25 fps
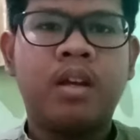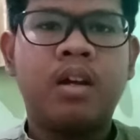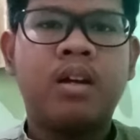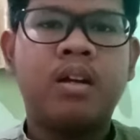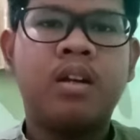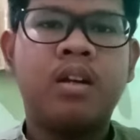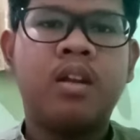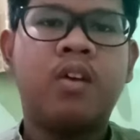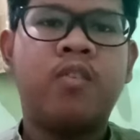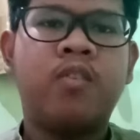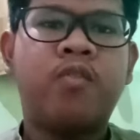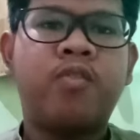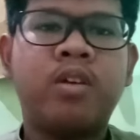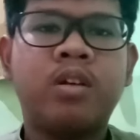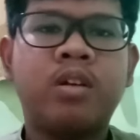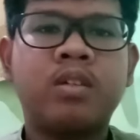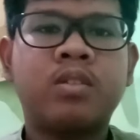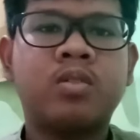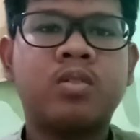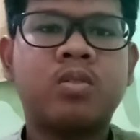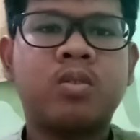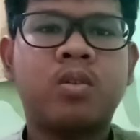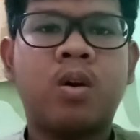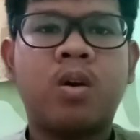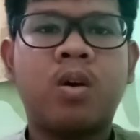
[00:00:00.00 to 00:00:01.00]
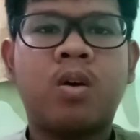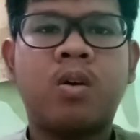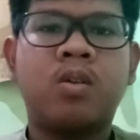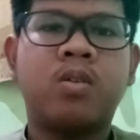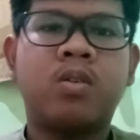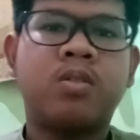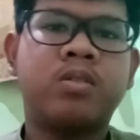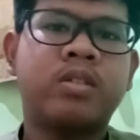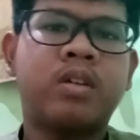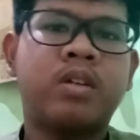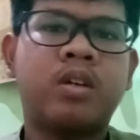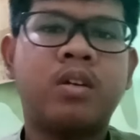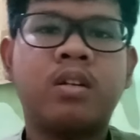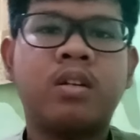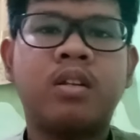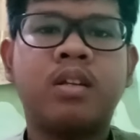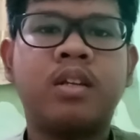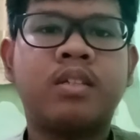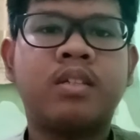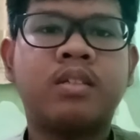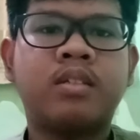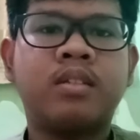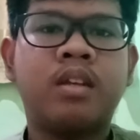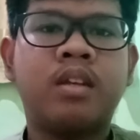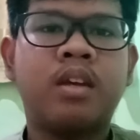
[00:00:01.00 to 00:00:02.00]
The first conclusion
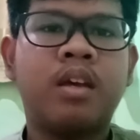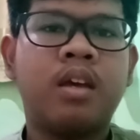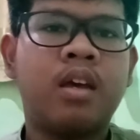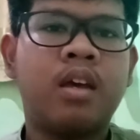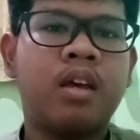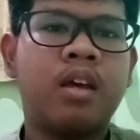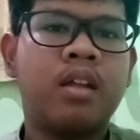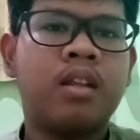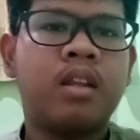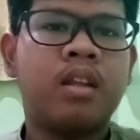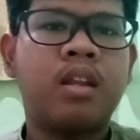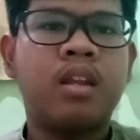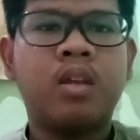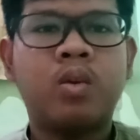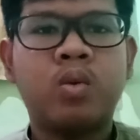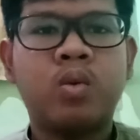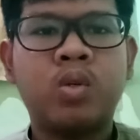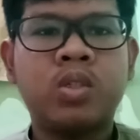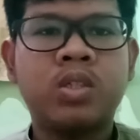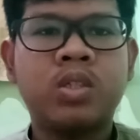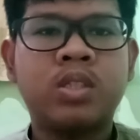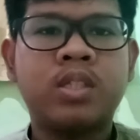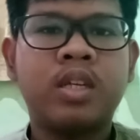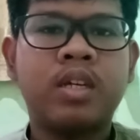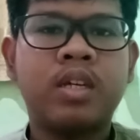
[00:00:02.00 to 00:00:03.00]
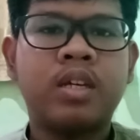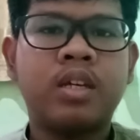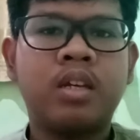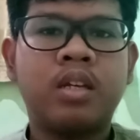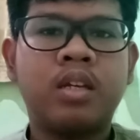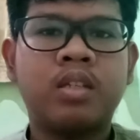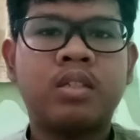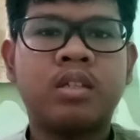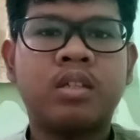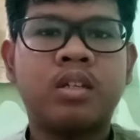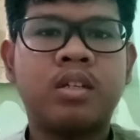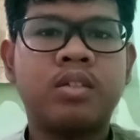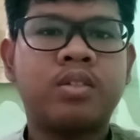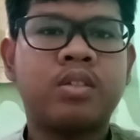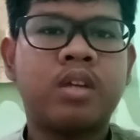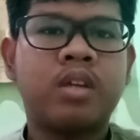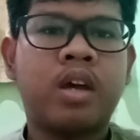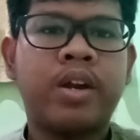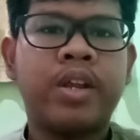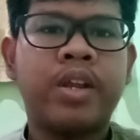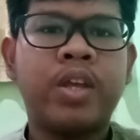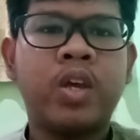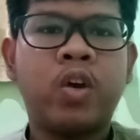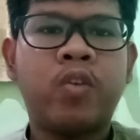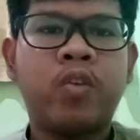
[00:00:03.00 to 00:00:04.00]
is that linguistics is the
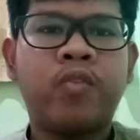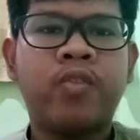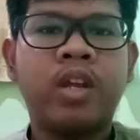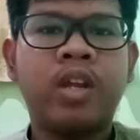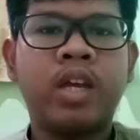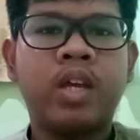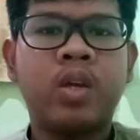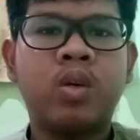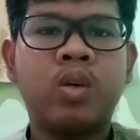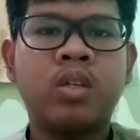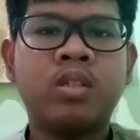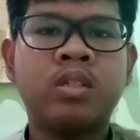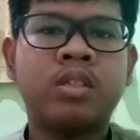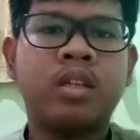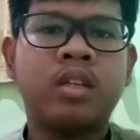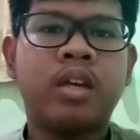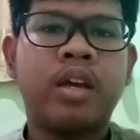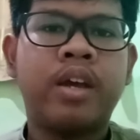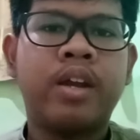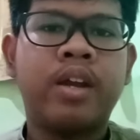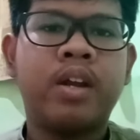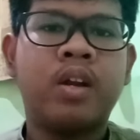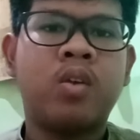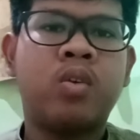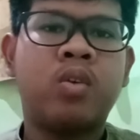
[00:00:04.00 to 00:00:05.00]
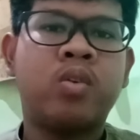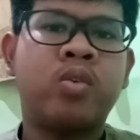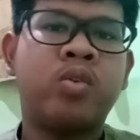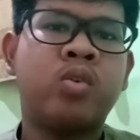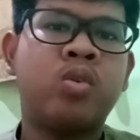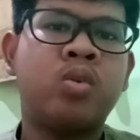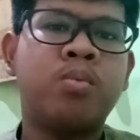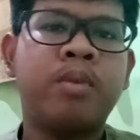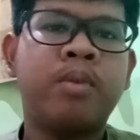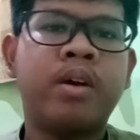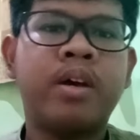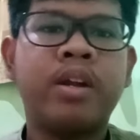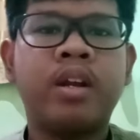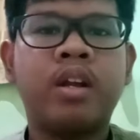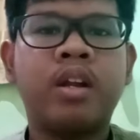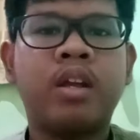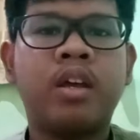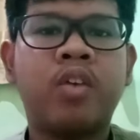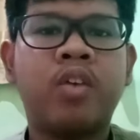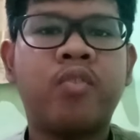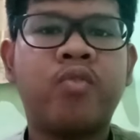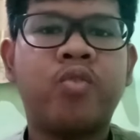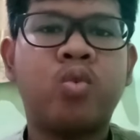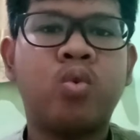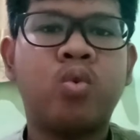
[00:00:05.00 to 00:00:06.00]
study of language, and humans
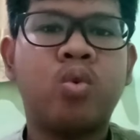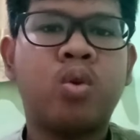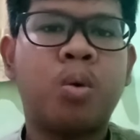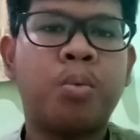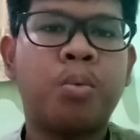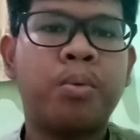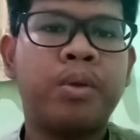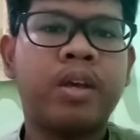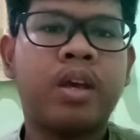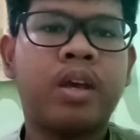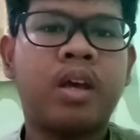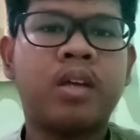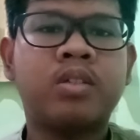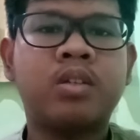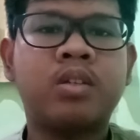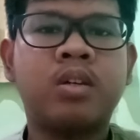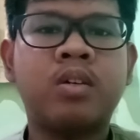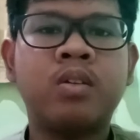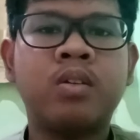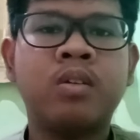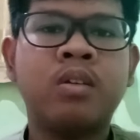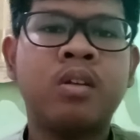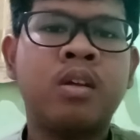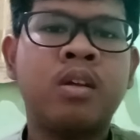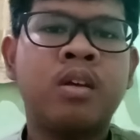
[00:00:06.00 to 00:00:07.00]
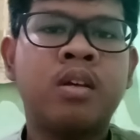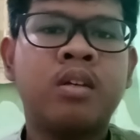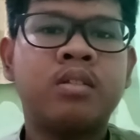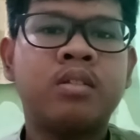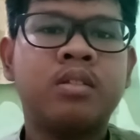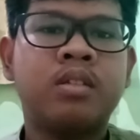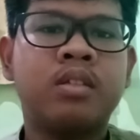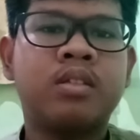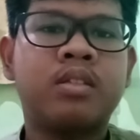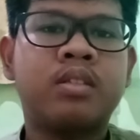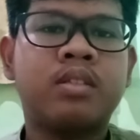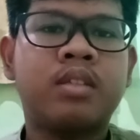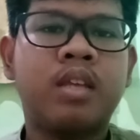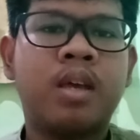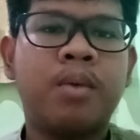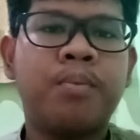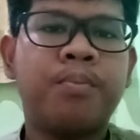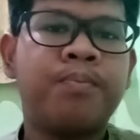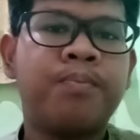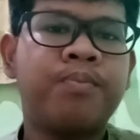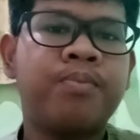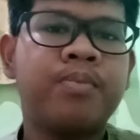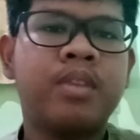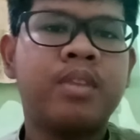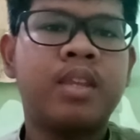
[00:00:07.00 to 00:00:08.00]
have two communication
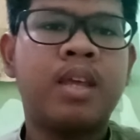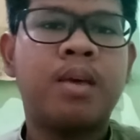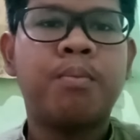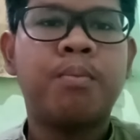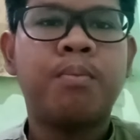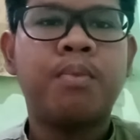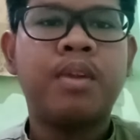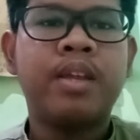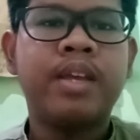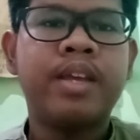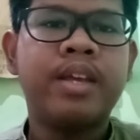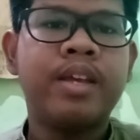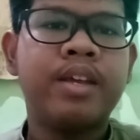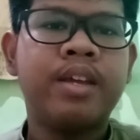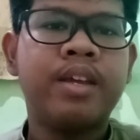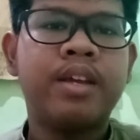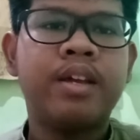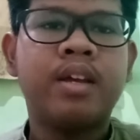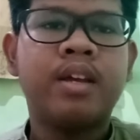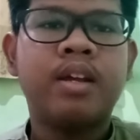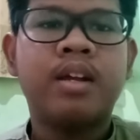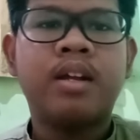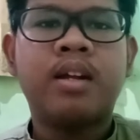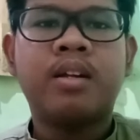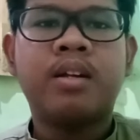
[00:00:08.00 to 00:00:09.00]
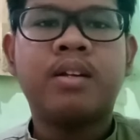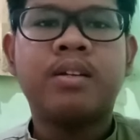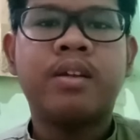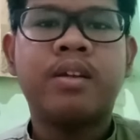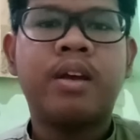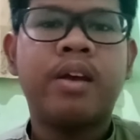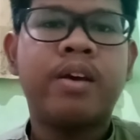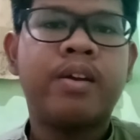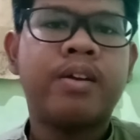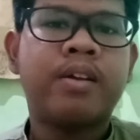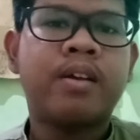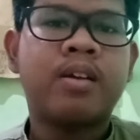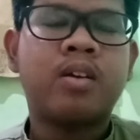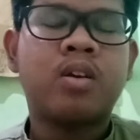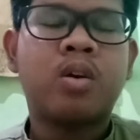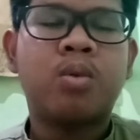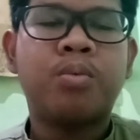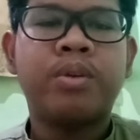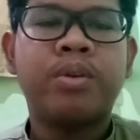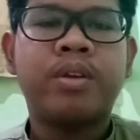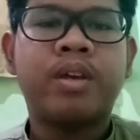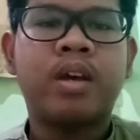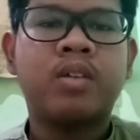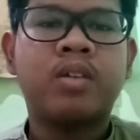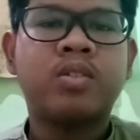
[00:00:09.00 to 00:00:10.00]
systems, namely direct
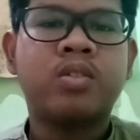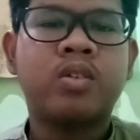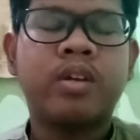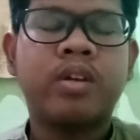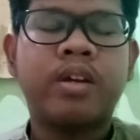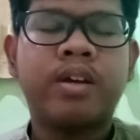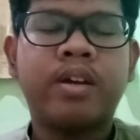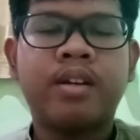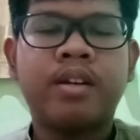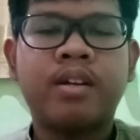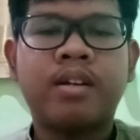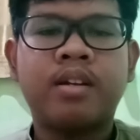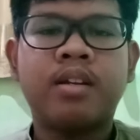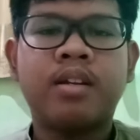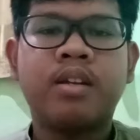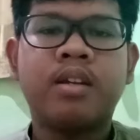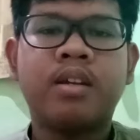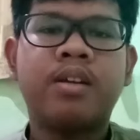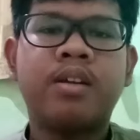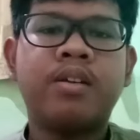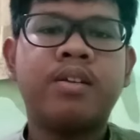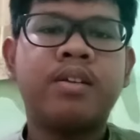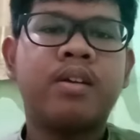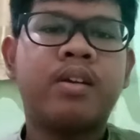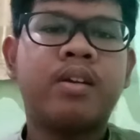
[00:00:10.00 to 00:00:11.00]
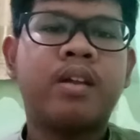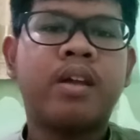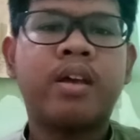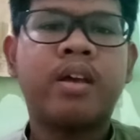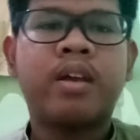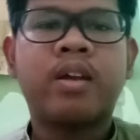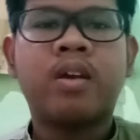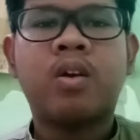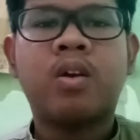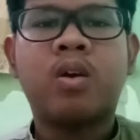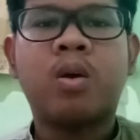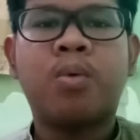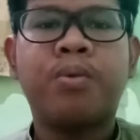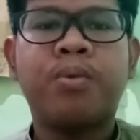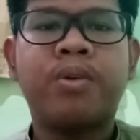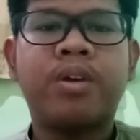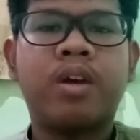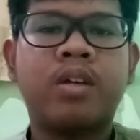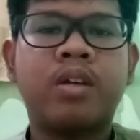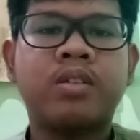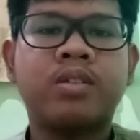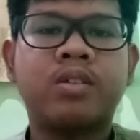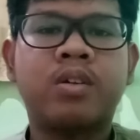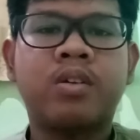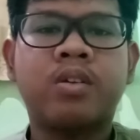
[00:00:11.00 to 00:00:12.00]
communication and indirect
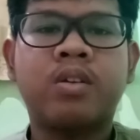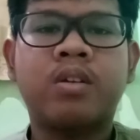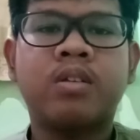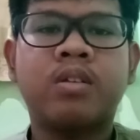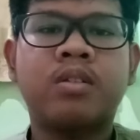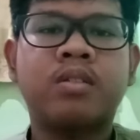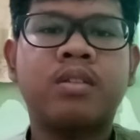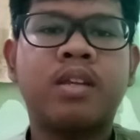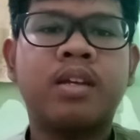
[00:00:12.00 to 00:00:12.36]
communication.